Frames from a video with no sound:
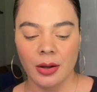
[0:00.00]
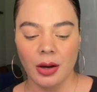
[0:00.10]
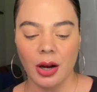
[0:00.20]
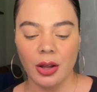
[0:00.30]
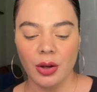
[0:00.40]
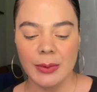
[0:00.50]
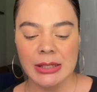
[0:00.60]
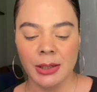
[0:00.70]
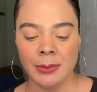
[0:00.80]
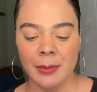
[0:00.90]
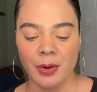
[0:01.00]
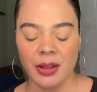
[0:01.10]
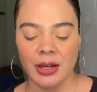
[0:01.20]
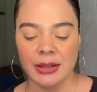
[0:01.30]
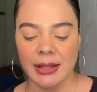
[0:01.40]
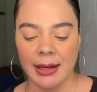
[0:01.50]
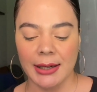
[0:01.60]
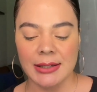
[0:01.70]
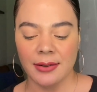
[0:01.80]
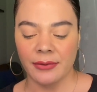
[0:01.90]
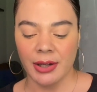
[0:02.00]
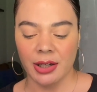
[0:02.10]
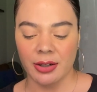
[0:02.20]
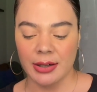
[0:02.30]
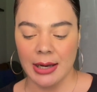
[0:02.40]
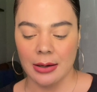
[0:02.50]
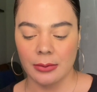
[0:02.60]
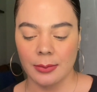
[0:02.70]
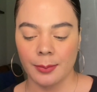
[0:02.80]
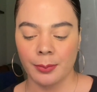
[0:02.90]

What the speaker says: Although it took me more than a decade to figure it out,